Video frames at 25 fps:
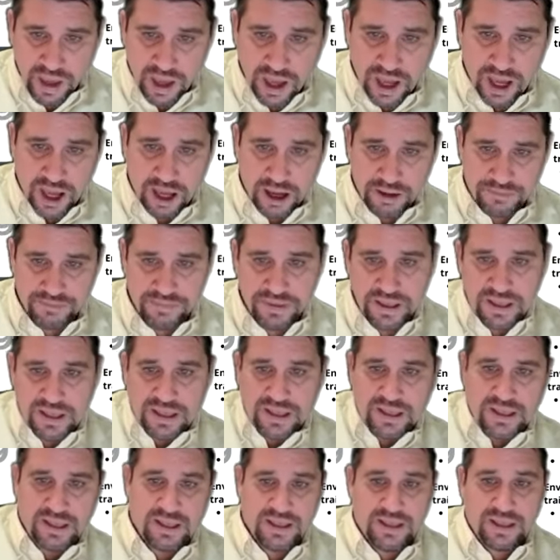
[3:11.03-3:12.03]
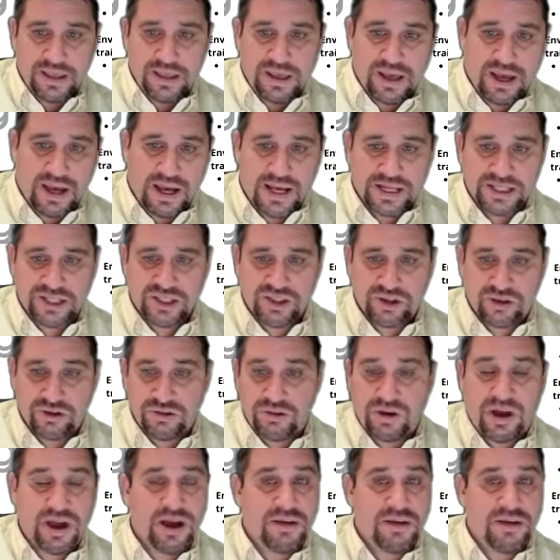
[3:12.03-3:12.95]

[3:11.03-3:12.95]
Um, also,